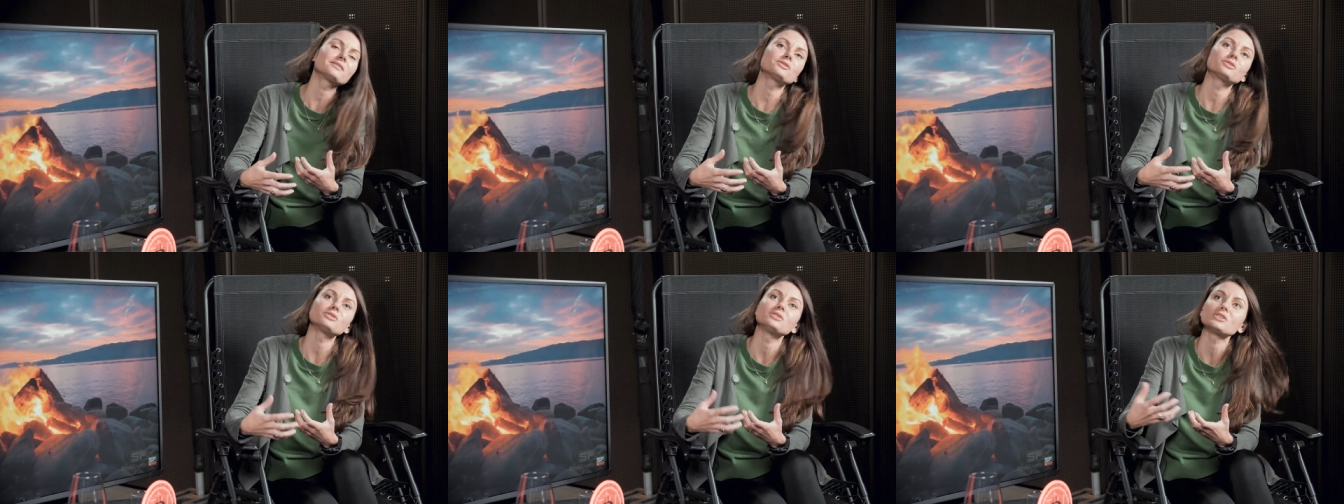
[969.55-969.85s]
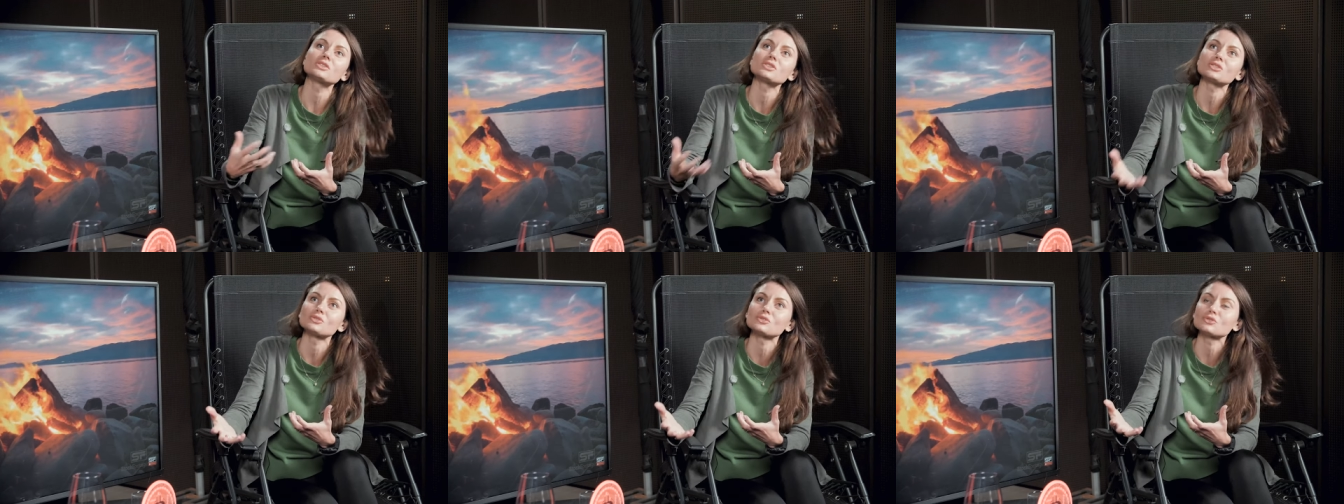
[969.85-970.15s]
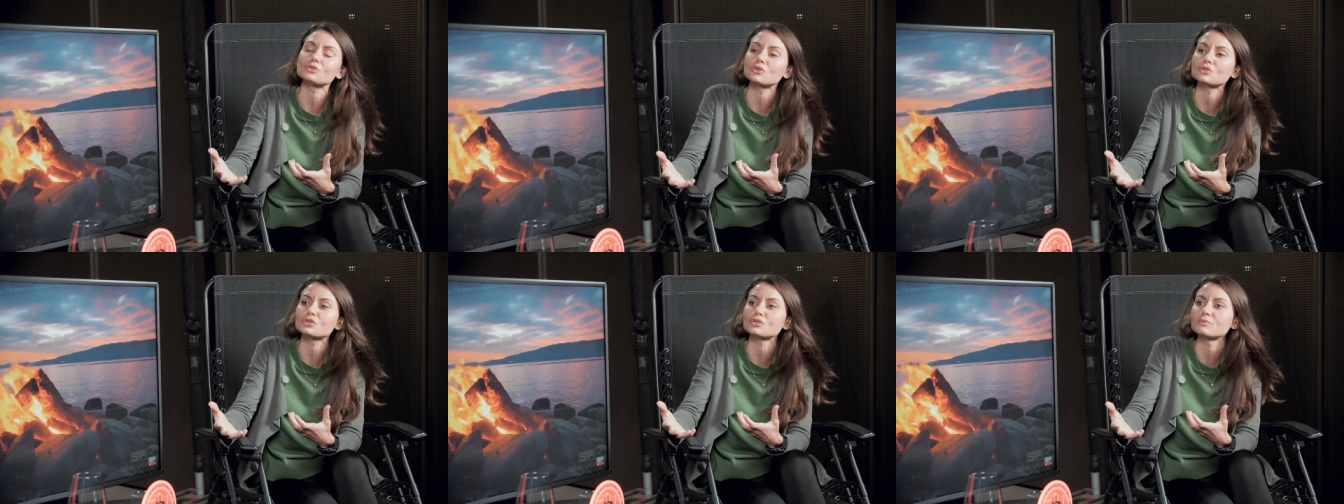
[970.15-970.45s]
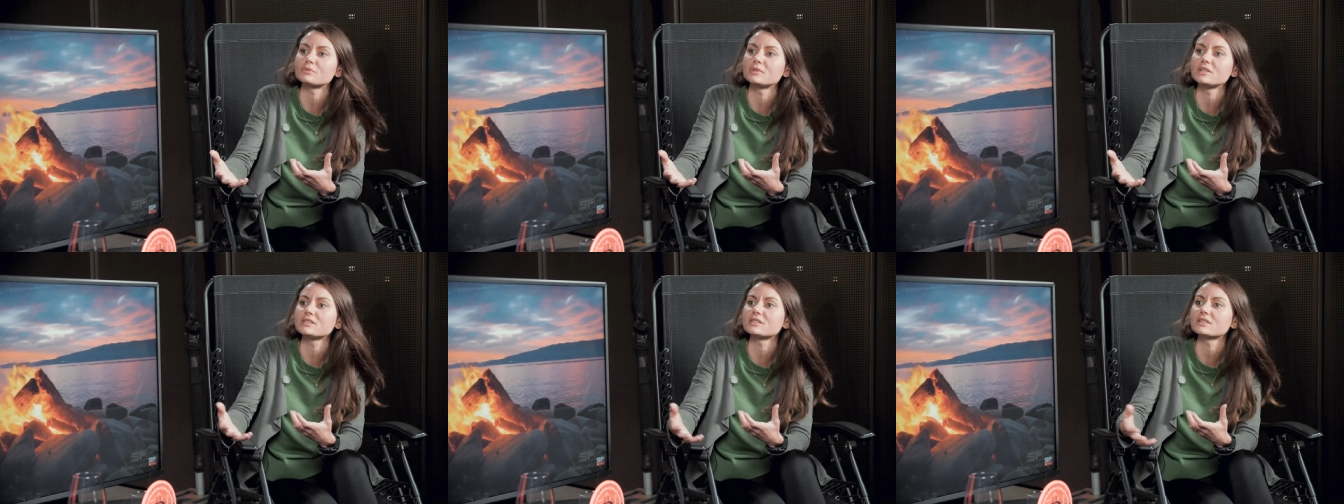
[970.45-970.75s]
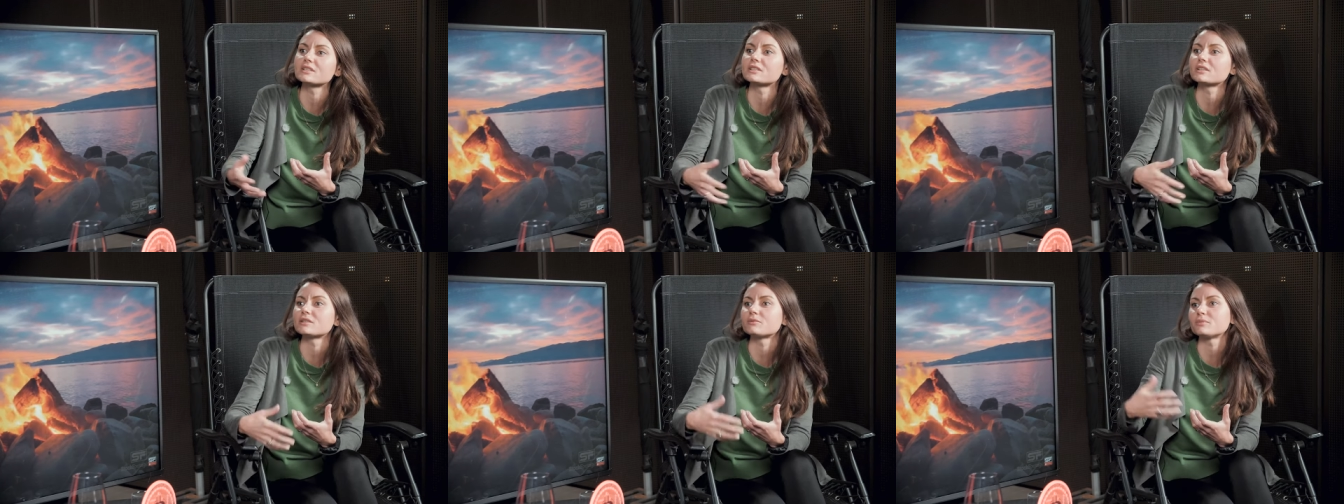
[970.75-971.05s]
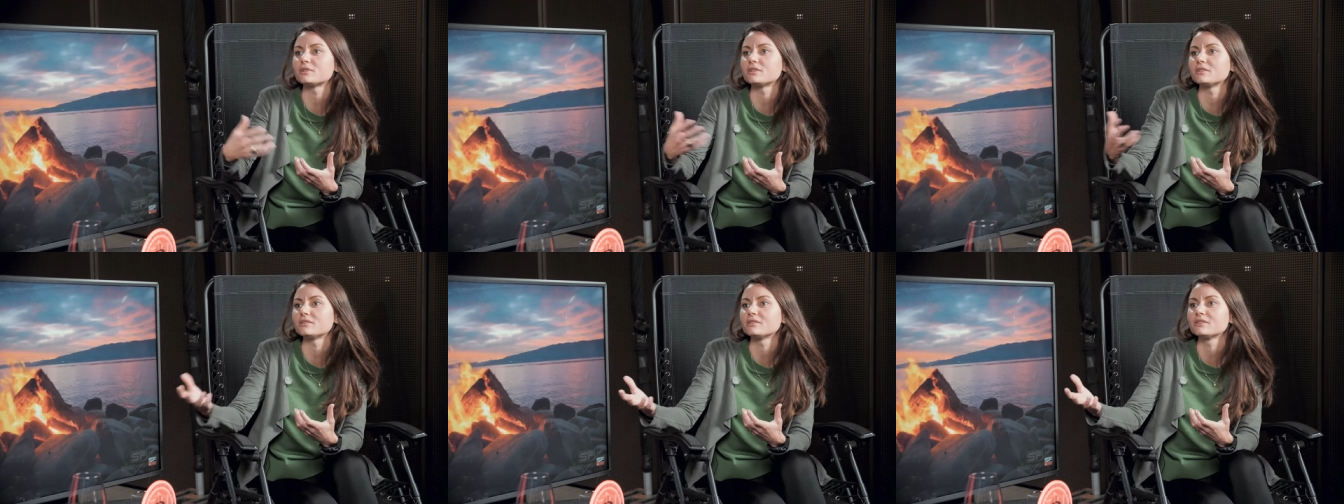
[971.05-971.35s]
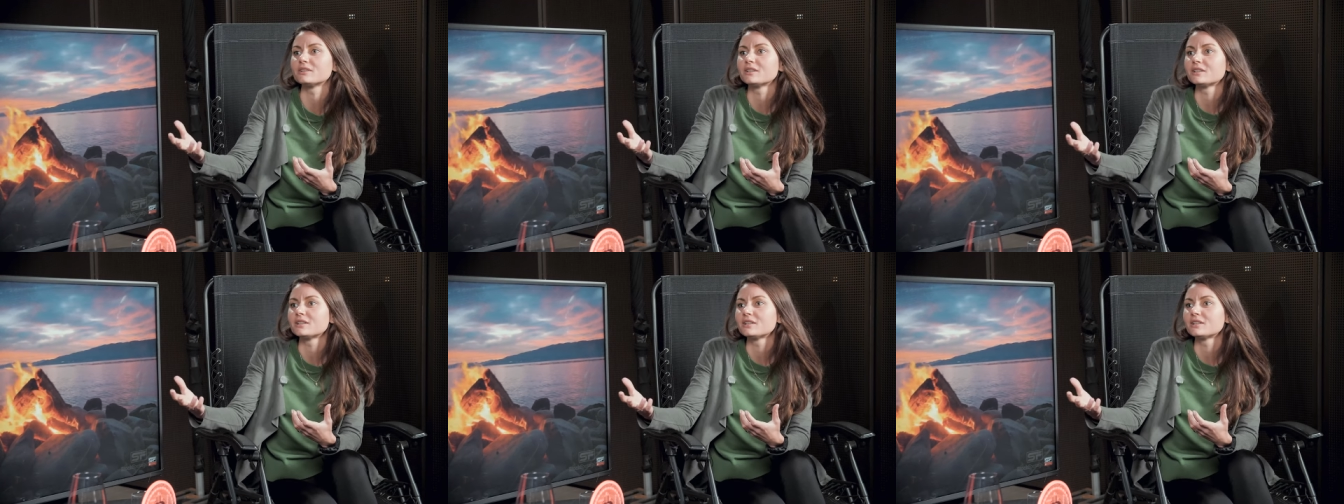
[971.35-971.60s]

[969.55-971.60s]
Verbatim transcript: traditional social media that be